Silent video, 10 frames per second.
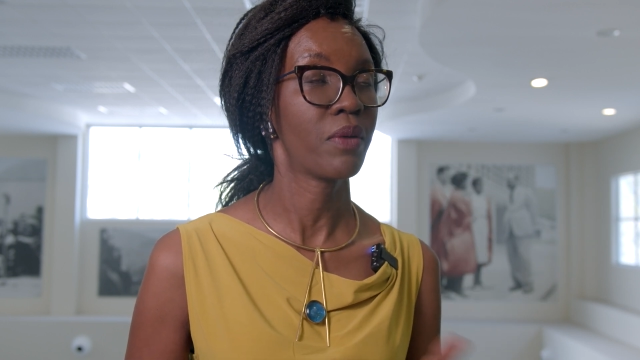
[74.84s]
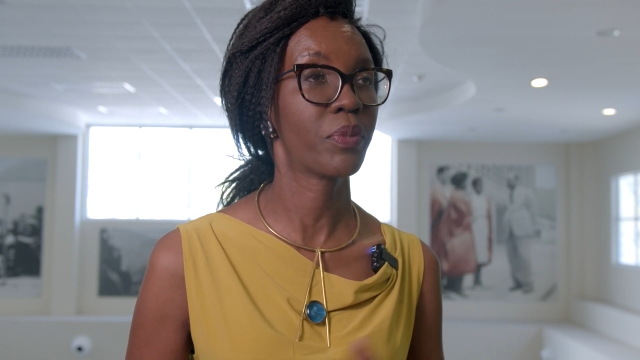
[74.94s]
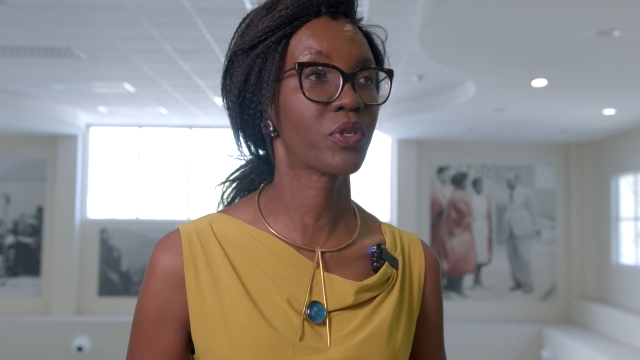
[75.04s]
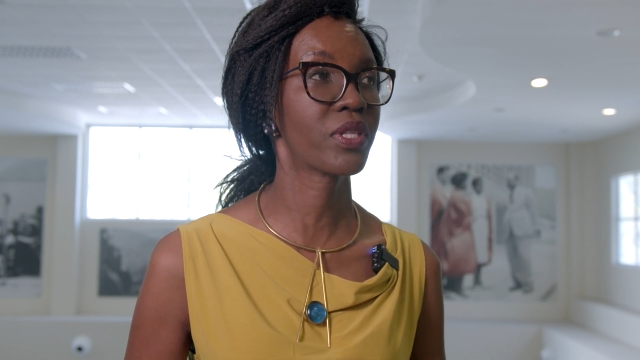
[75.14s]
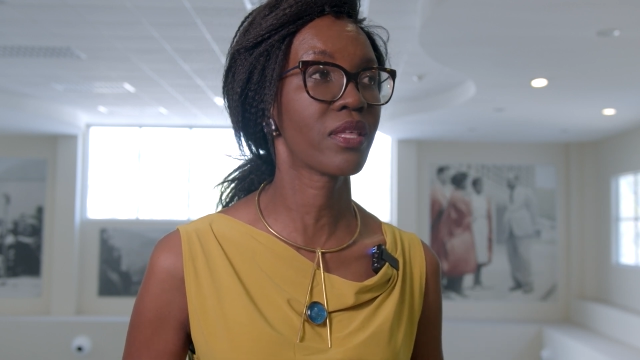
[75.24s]

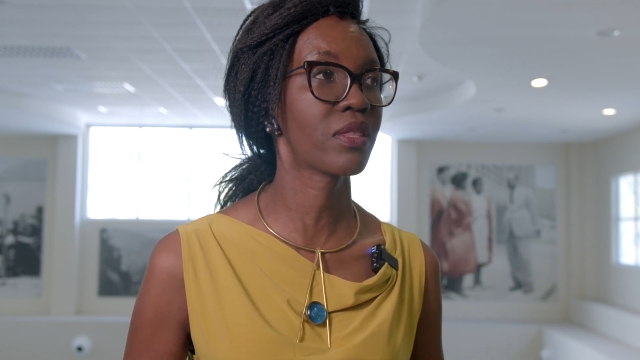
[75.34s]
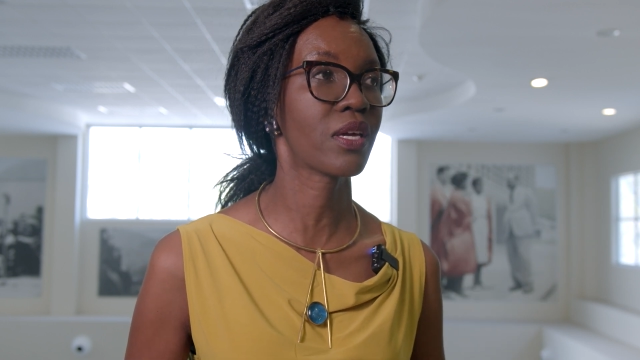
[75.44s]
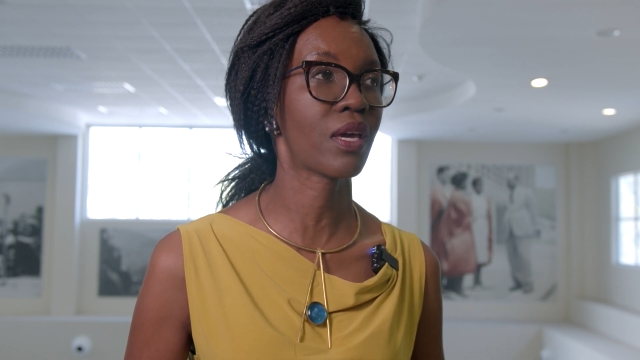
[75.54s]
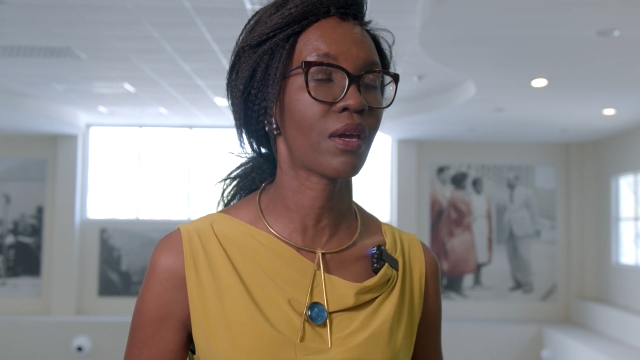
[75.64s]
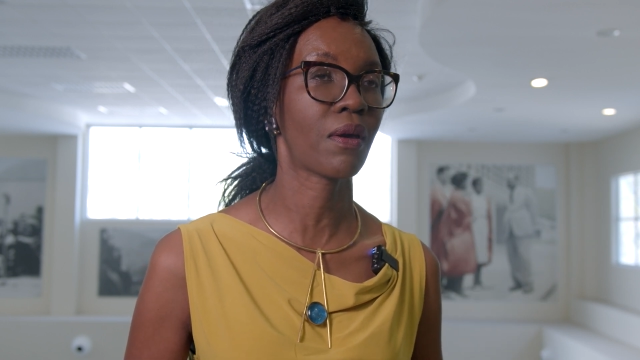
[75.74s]
Because they're
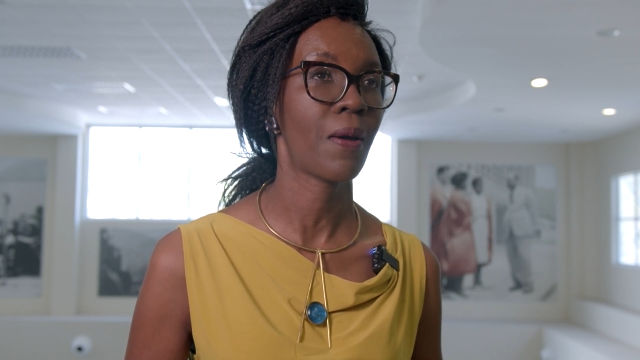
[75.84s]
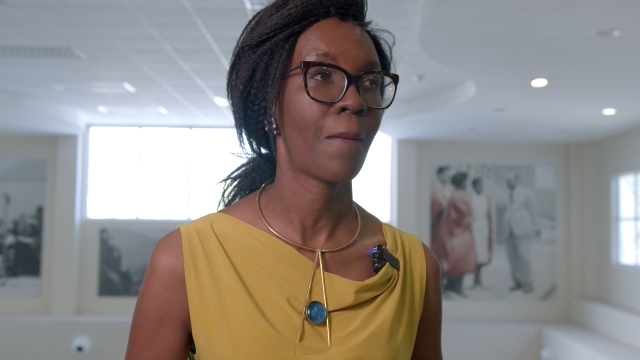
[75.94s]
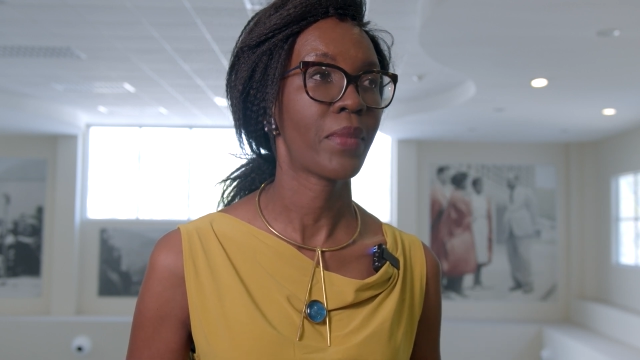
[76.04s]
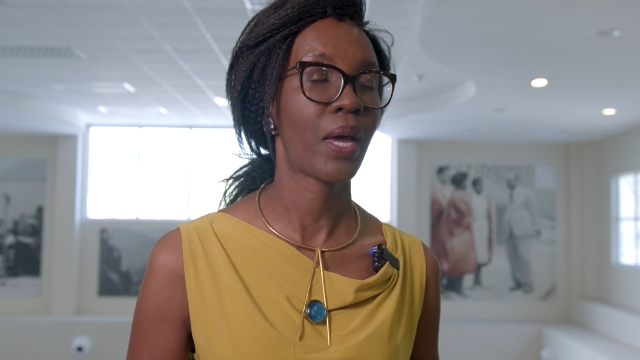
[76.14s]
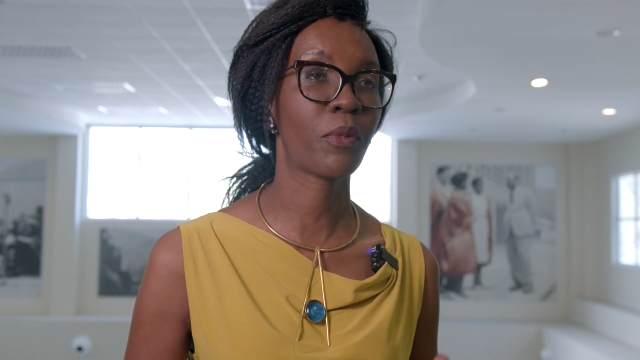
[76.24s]
thinking,
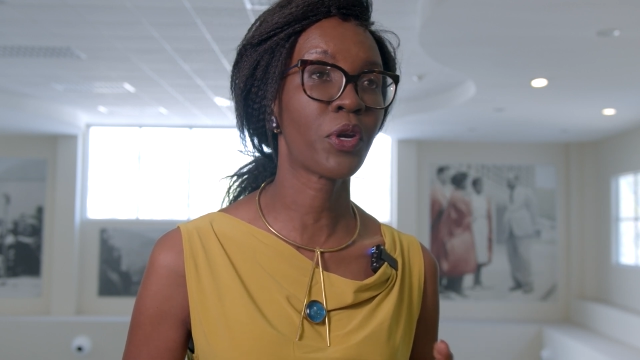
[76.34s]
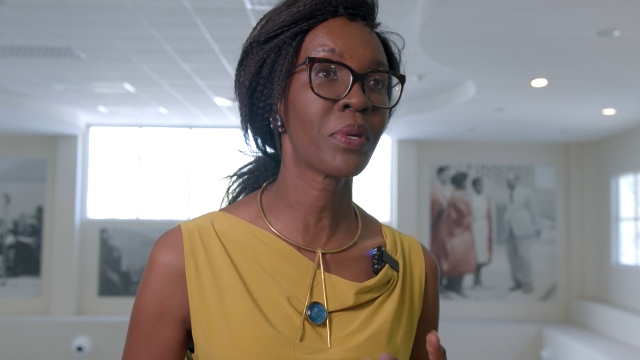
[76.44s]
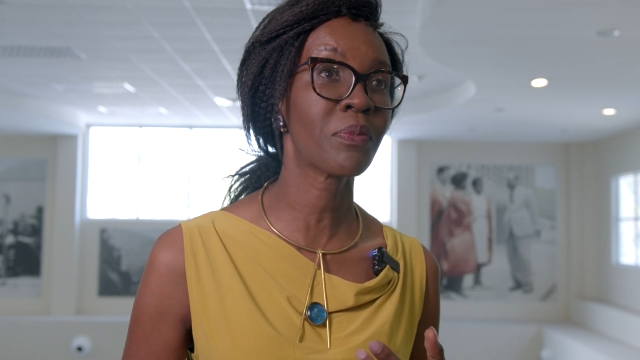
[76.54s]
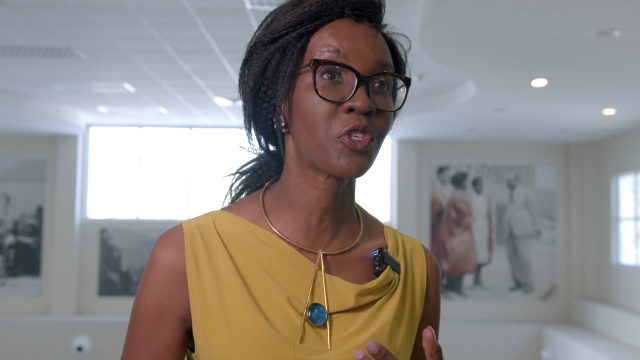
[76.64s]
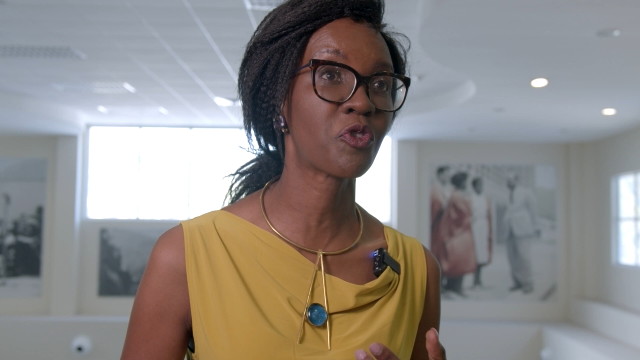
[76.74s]
I'm going to
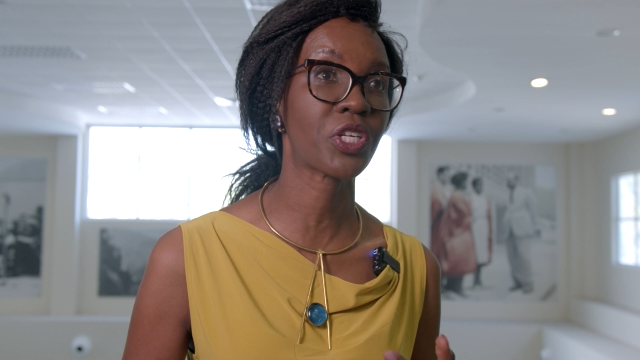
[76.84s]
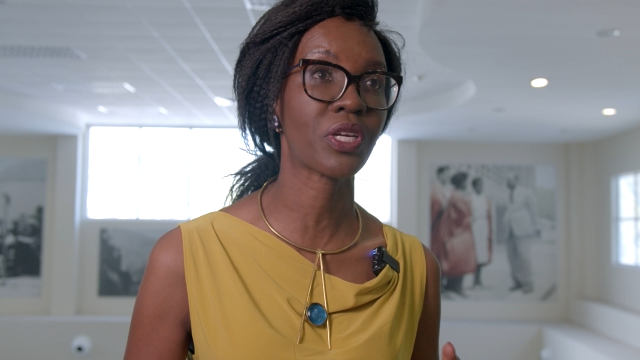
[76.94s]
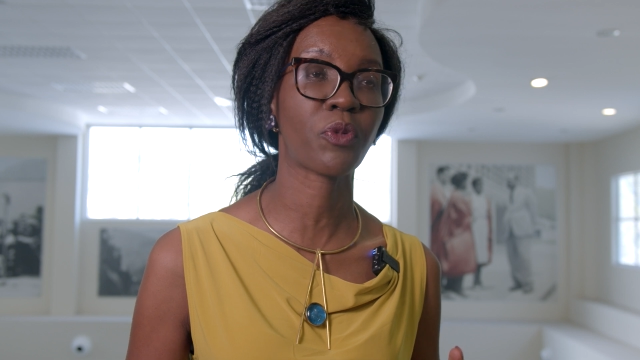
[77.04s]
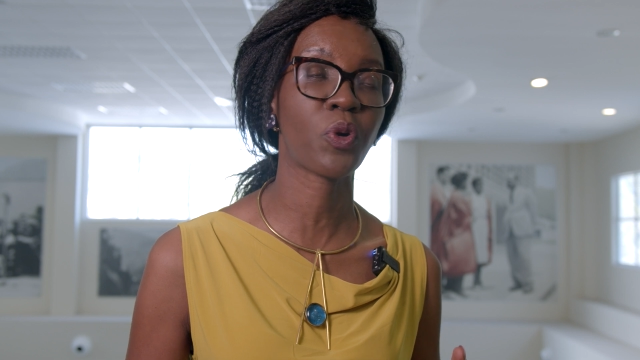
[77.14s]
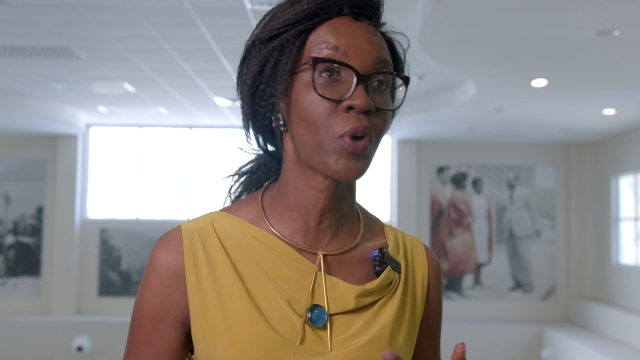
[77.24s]
be mistreated,
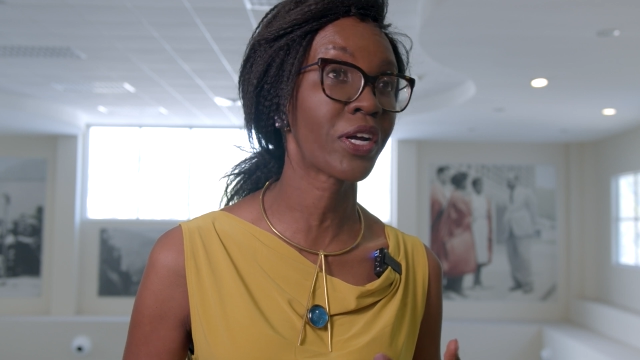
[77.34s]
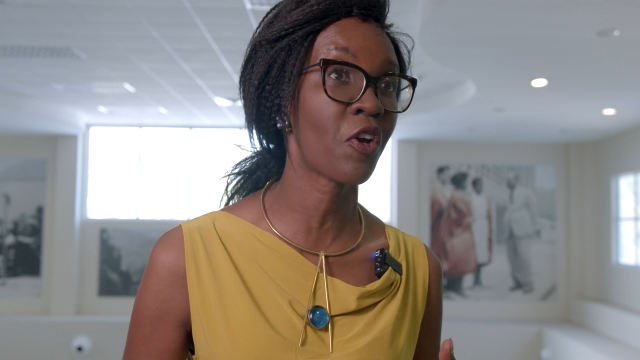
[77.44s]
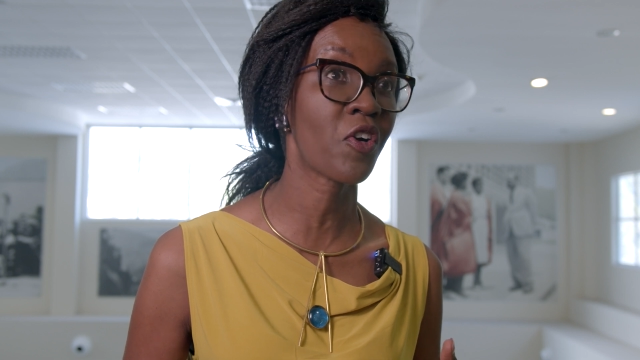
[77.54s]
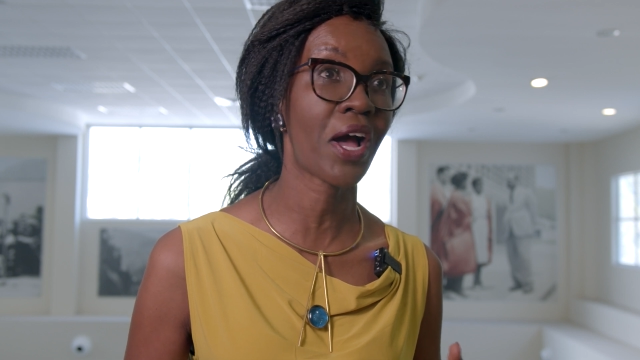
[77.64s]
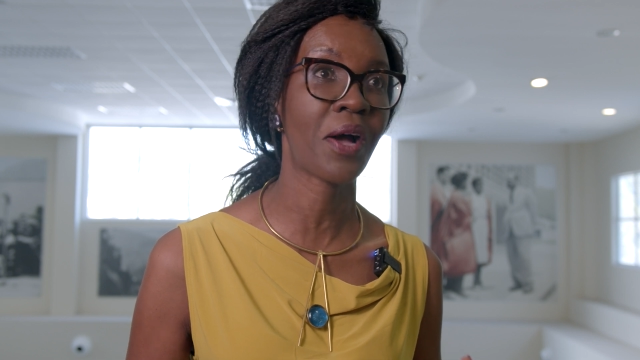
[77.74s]
I'm going to work
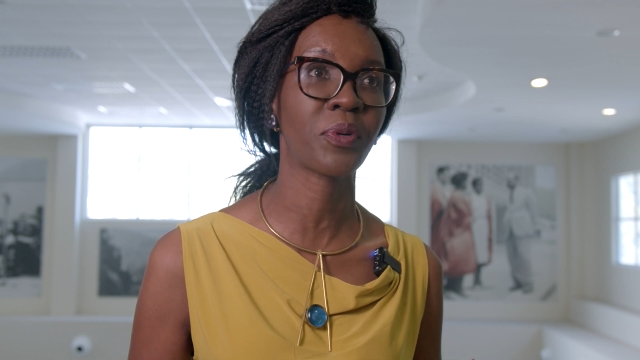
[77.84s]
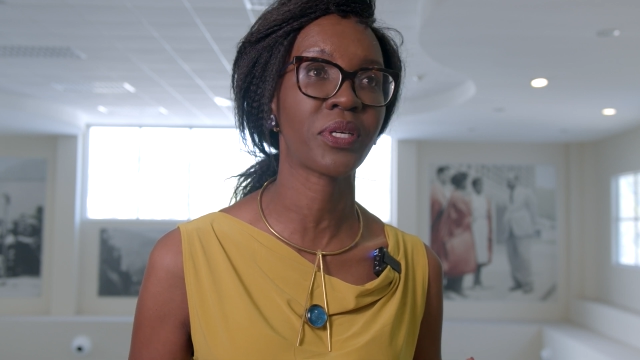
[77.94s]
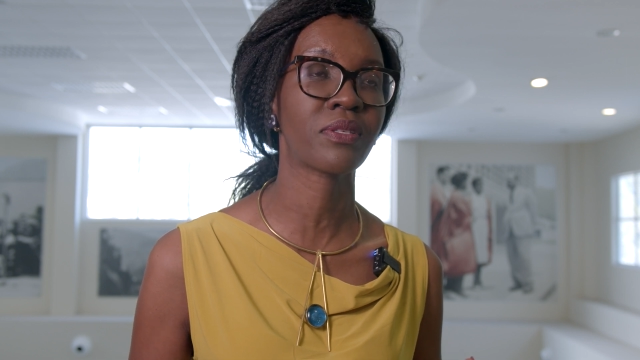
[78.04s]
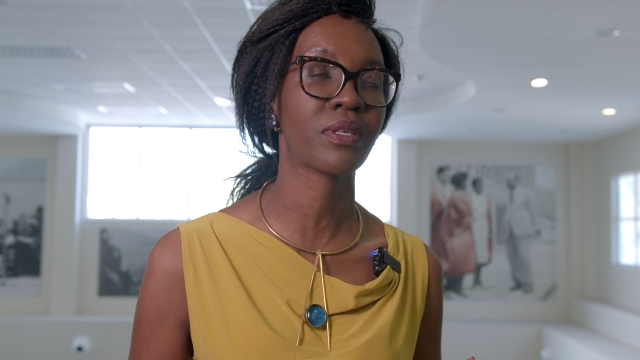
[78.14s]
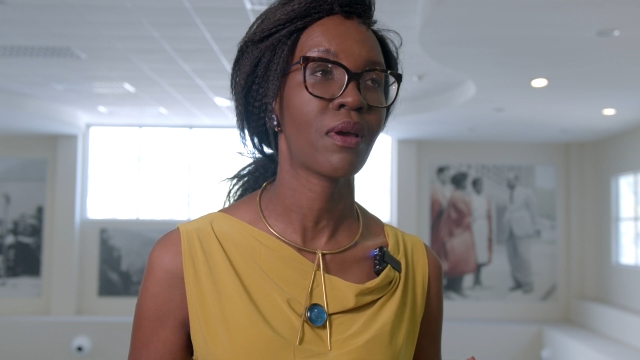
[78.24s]
long
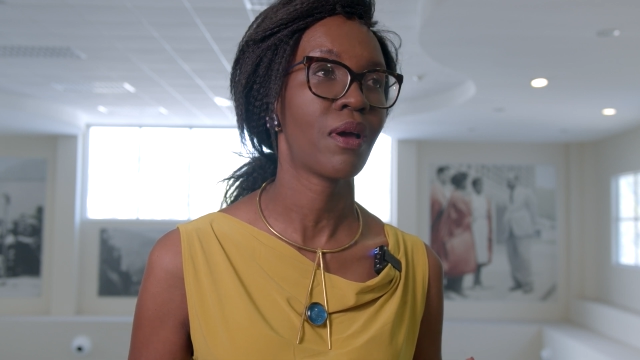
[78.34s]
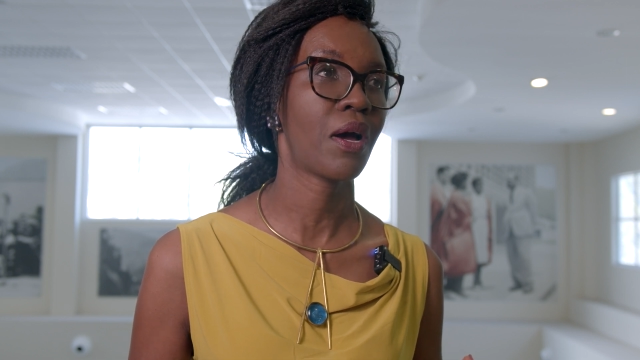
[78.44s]
hours,